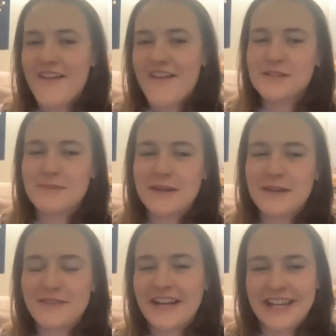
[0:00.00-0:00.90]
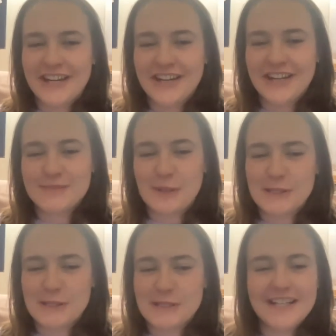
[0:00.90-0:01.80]
I've always been a very curious
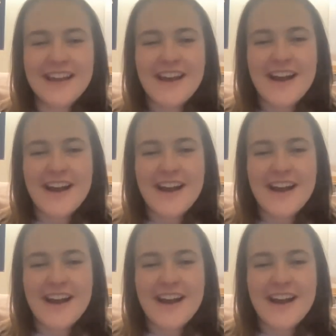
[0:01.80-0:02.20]
person.